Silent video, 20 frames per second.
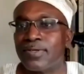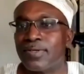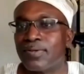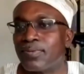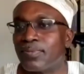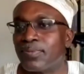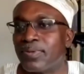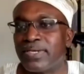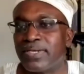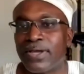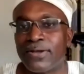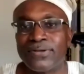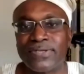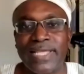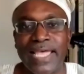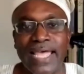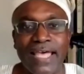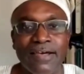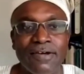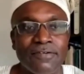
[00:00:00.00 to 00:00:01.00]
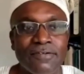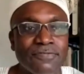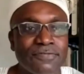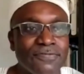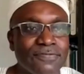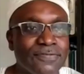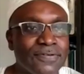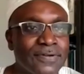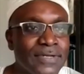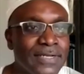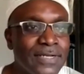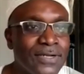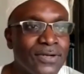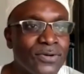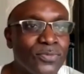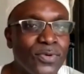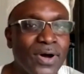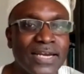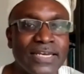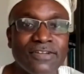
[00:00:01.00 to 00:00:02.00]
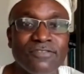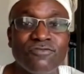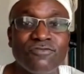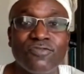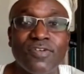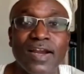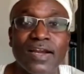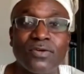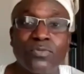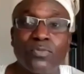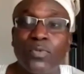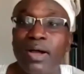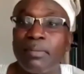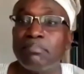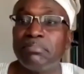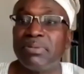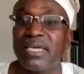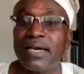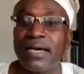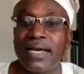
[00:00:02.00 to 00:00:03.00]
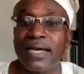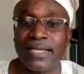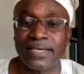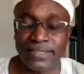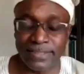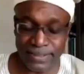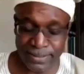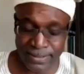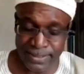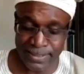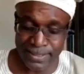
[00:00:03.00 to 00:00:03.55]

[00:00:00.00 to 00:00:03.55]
We don't have one in front, one behind.